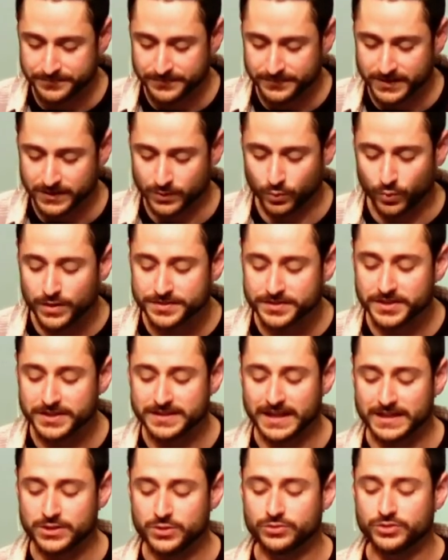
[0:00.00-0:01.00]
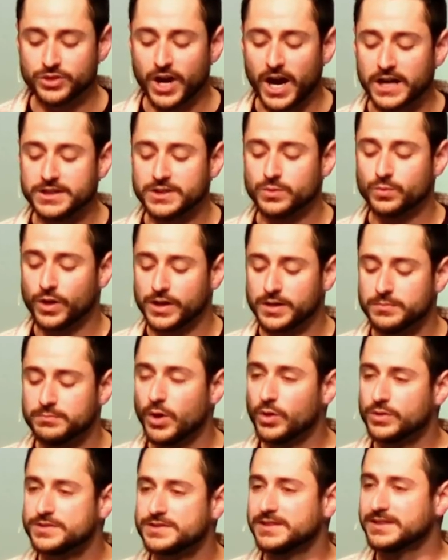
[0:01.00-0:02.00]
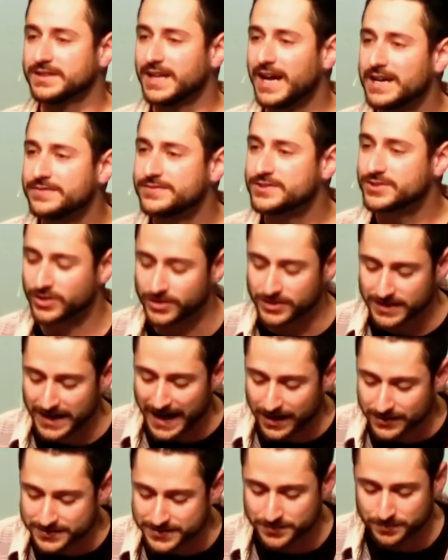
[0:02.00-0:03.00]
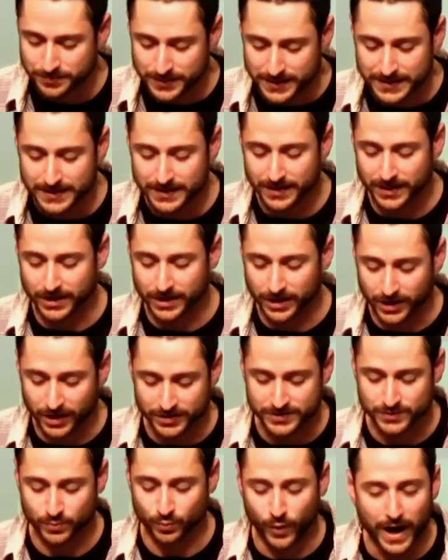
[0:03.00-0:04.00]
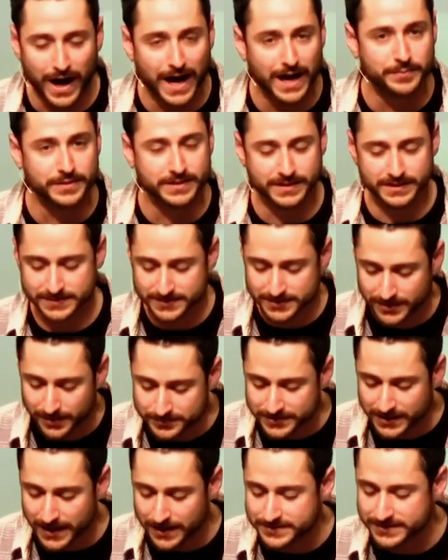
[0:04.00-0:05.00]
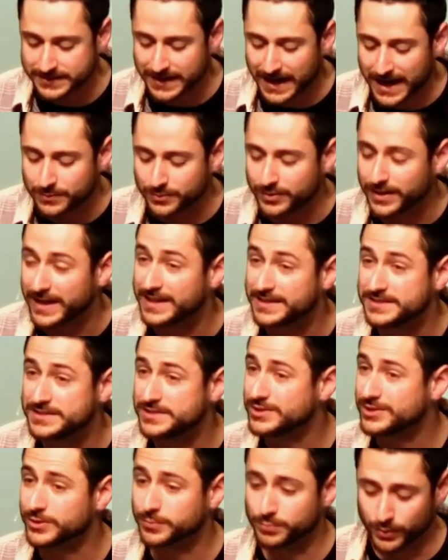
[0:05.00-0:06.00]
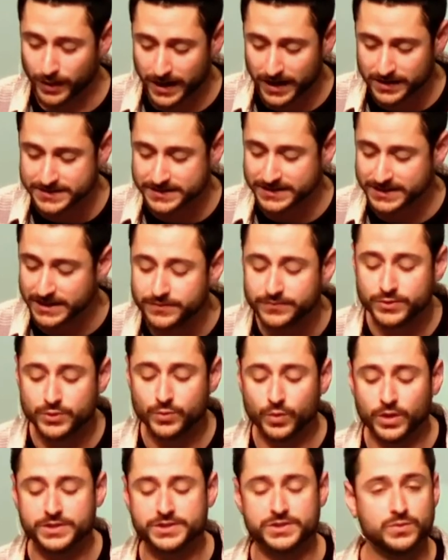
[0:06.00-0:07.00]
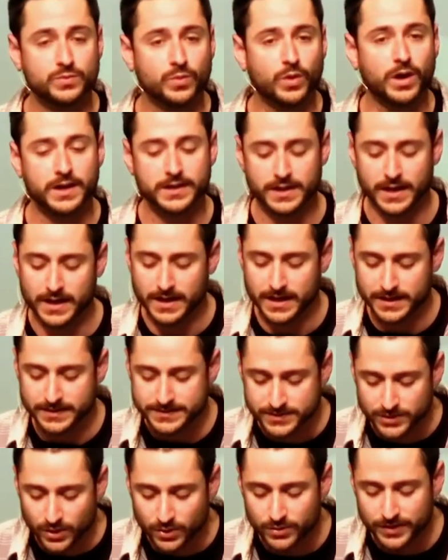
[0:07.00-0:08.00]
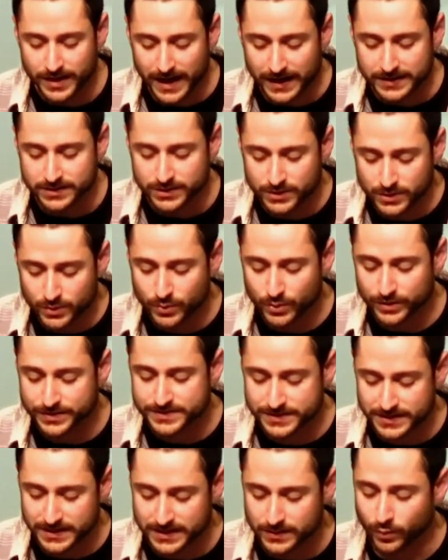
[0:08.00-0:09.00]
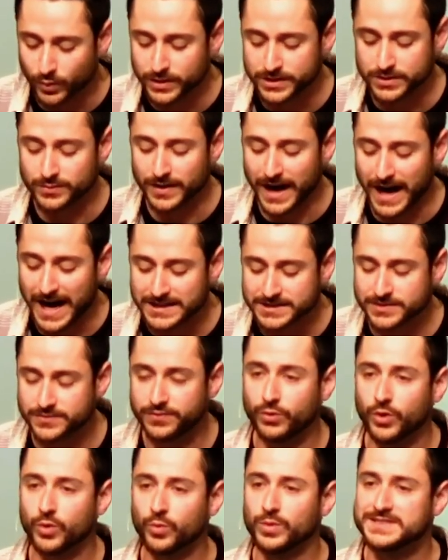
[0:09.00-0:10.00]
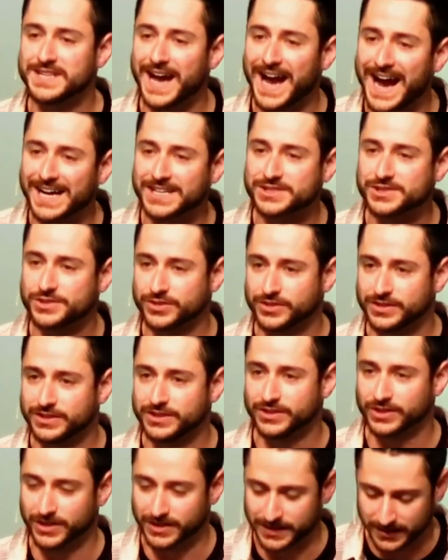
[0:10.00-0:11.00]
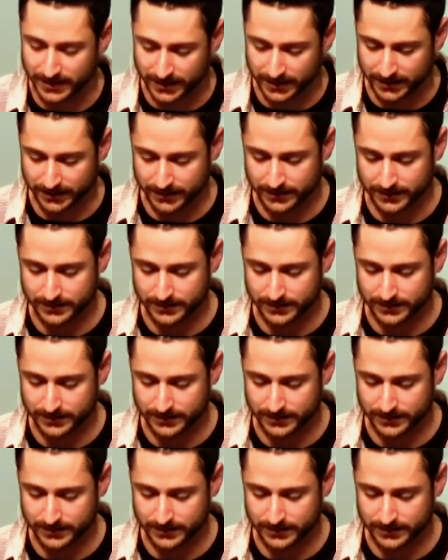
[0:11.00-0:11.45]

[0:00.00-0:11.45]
The one thing that you thought you wanted most in life turned out to be a curse. Why? Because sometimes God will answer your prayers, give you what you want, so that you will see what you asked for was actually your king.